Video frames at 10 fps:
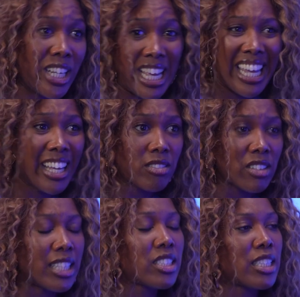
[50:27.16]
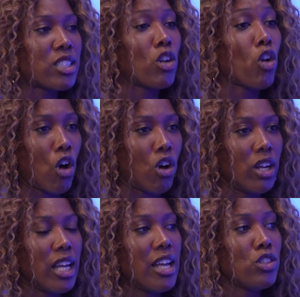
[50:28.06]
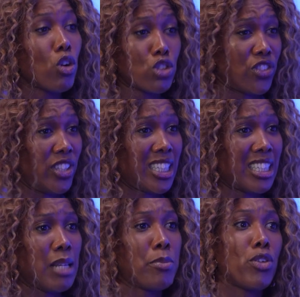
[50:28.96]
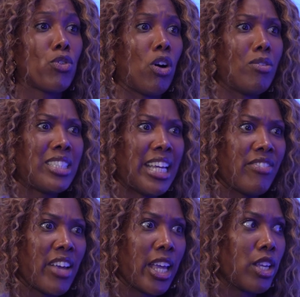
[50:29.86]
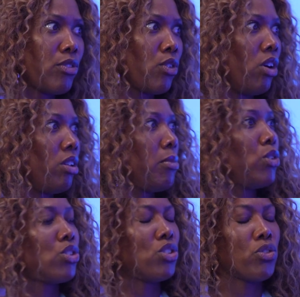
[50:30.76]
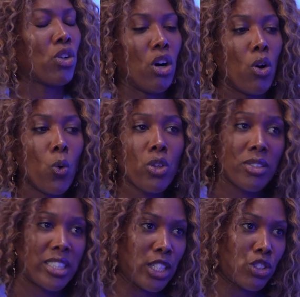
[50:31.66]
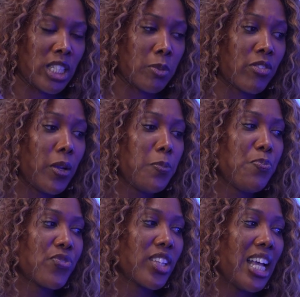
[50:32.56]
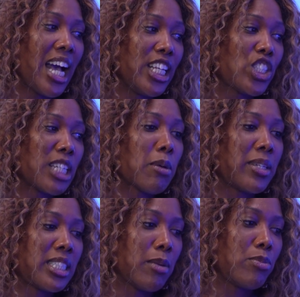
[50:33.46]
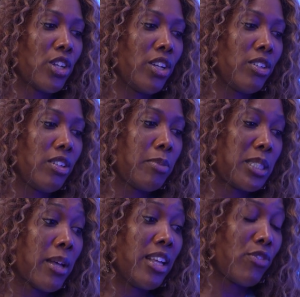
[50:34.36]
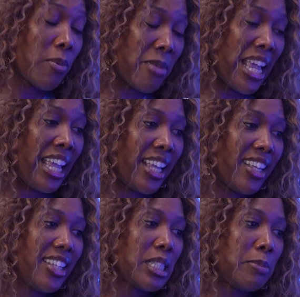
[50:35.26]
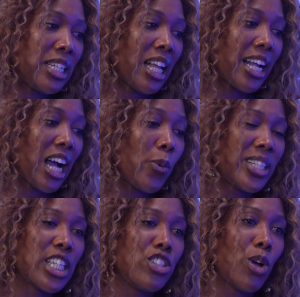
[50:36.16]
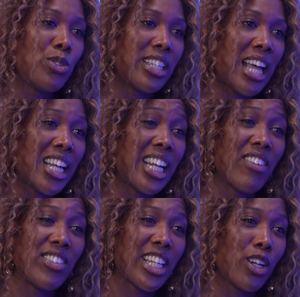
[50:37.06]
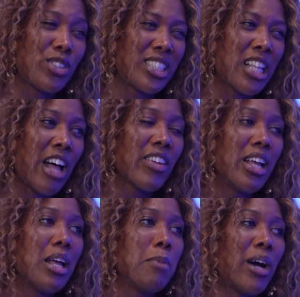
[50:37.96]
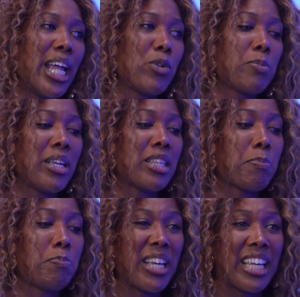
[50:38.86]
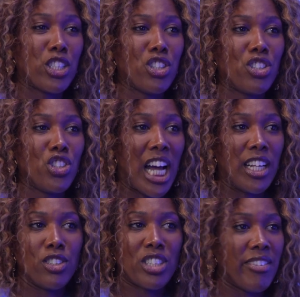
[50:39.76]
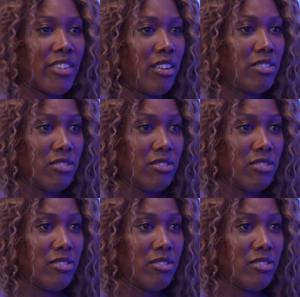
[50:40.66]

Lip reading: In a heel, it's a lot. Not just physically, but you've got TV, you've got emotions, you've got all those things you're dealing with. And it changed my perception for me to be like, I always said no to that, and I never say no to stuff, but it would be the biggest challenge ever.